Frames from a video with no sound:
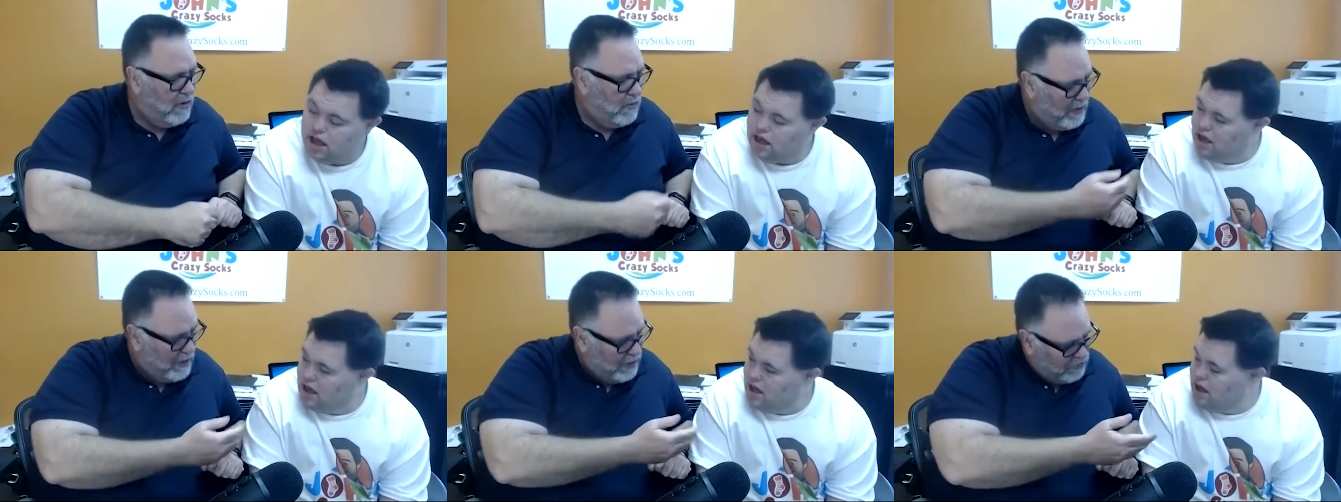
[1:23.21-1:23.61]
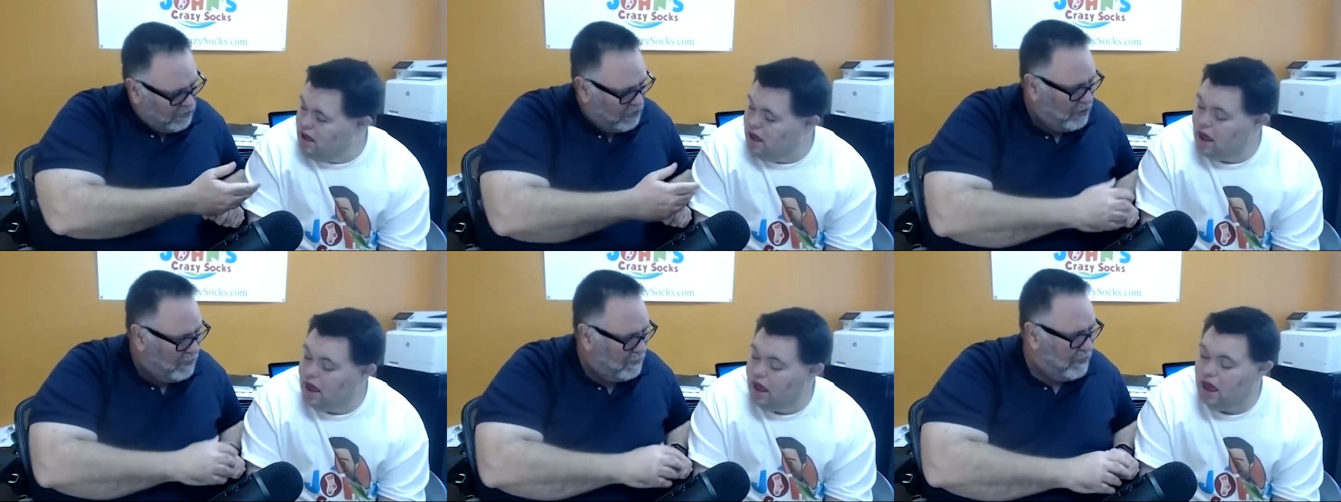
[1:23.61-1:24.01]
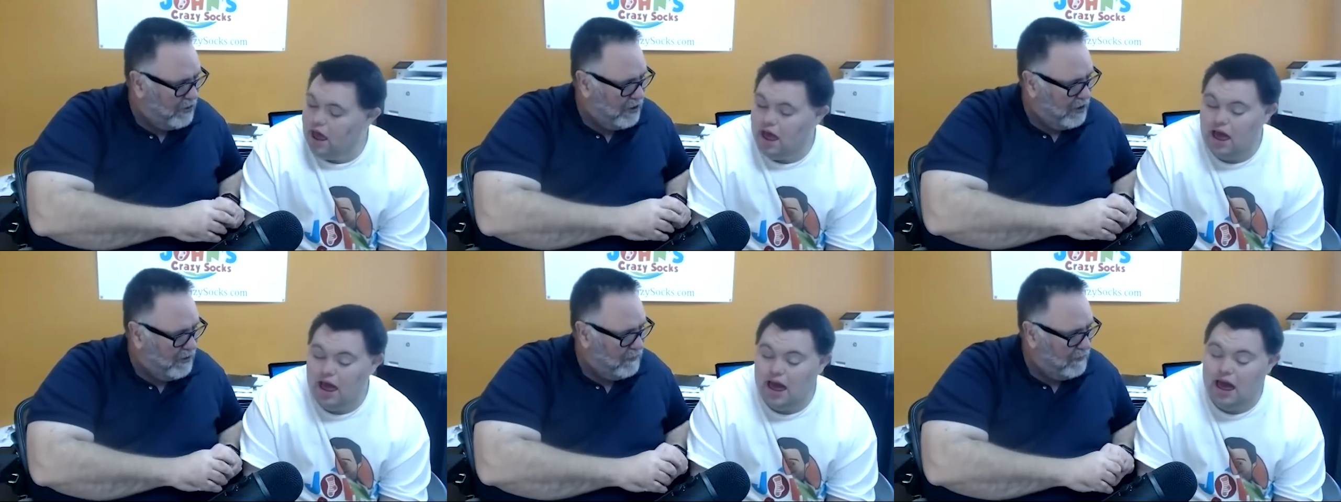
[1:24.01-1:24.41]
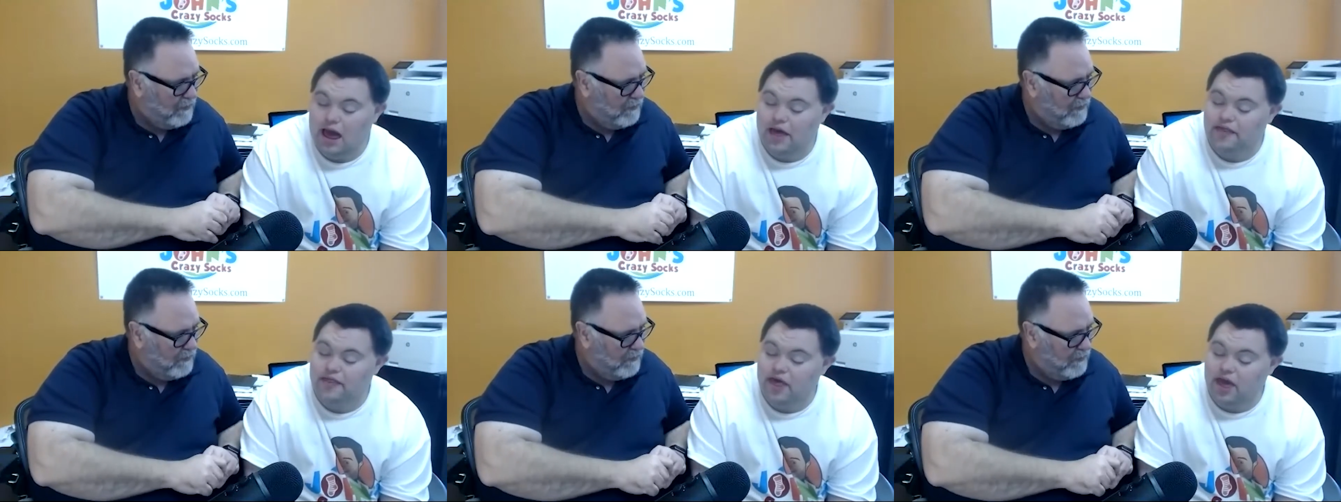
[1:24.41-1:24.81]
Speaker 1: What else would you put in?
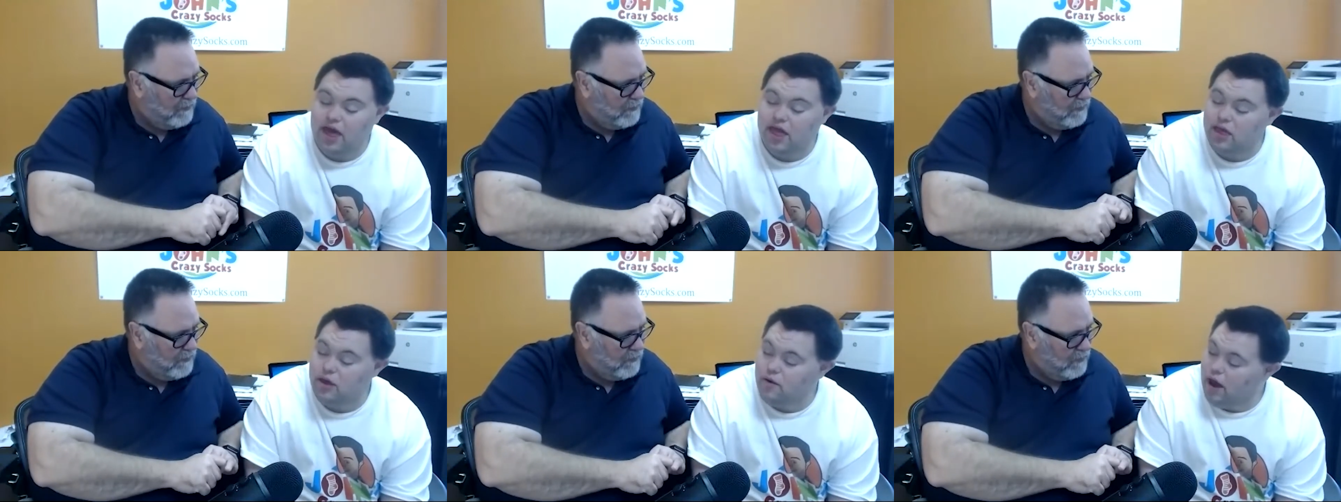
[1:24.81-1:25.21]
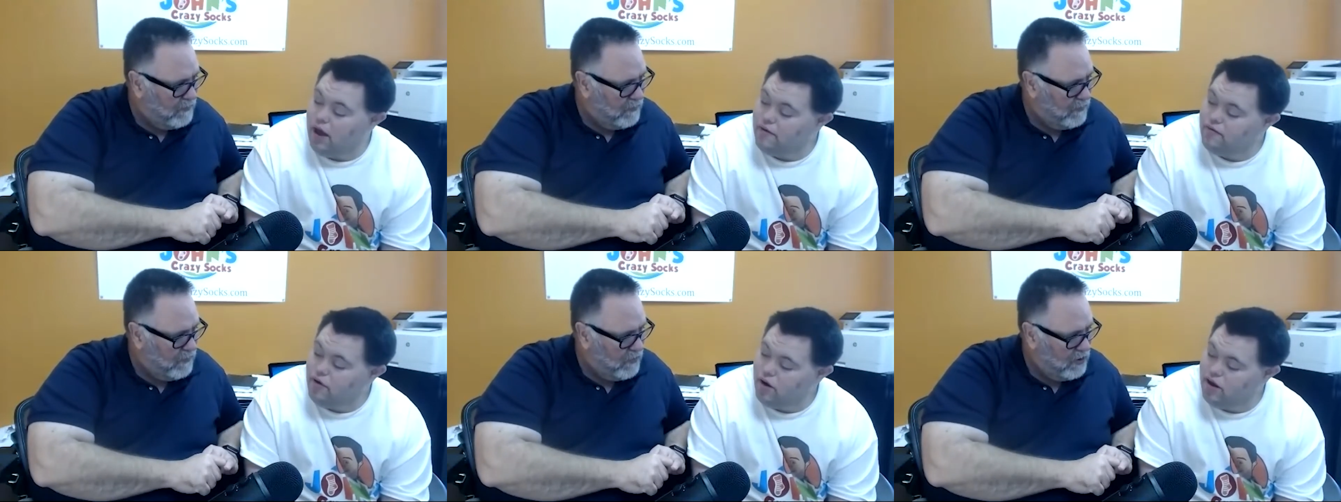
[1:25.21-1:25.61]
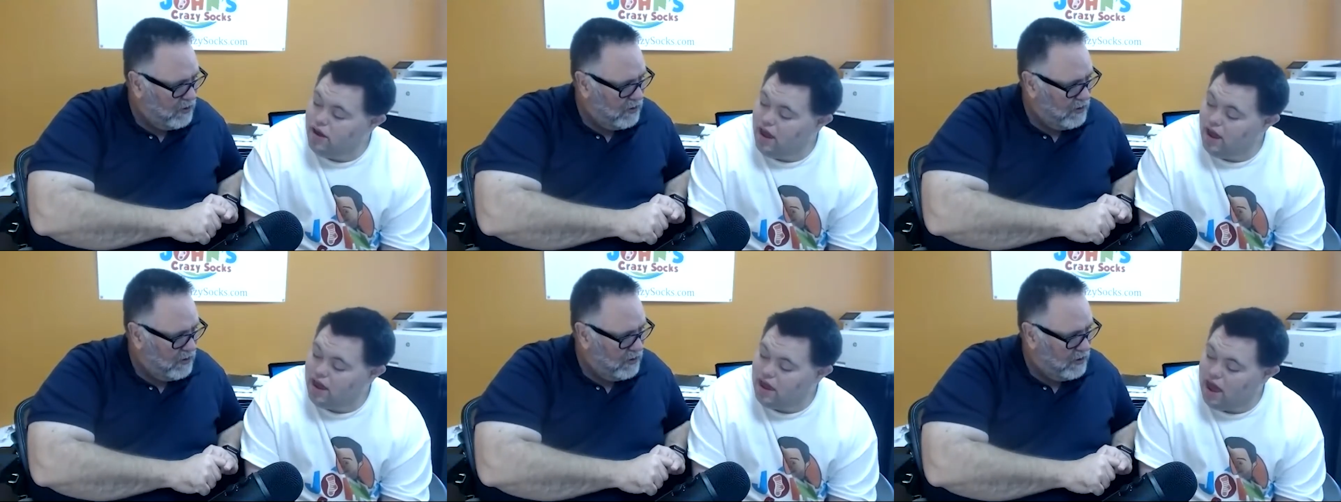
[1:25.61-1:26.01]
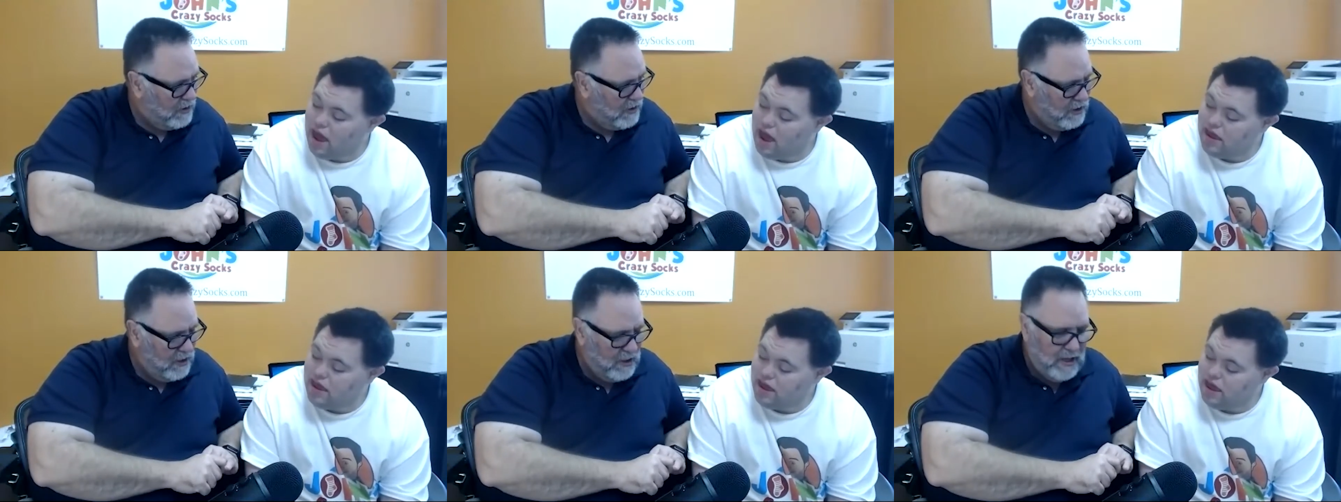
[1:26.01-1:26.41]
I think I know I wrote in
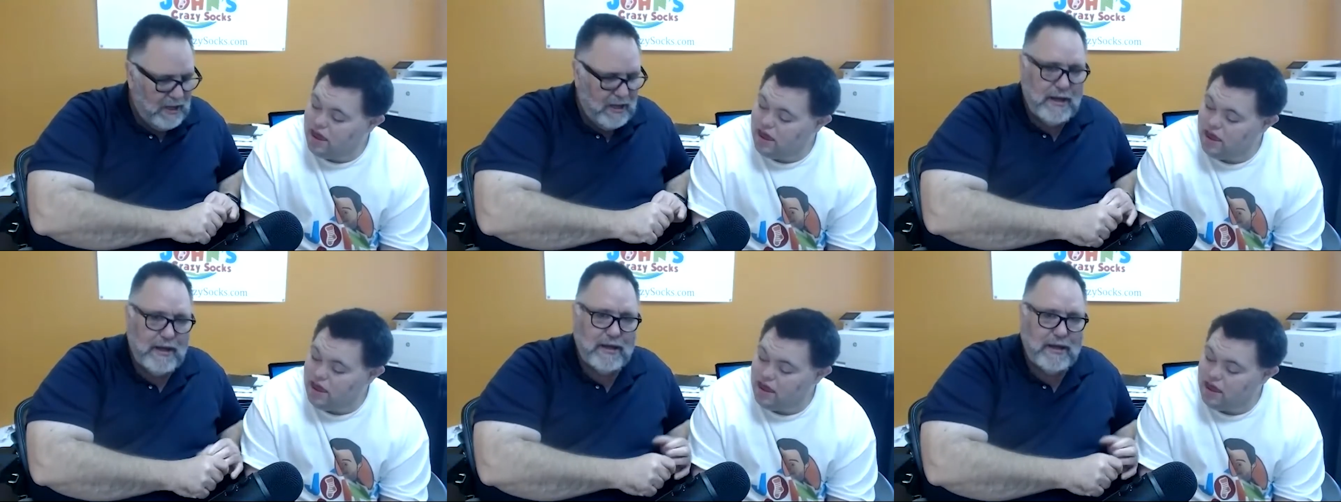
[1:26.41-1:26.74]
candy.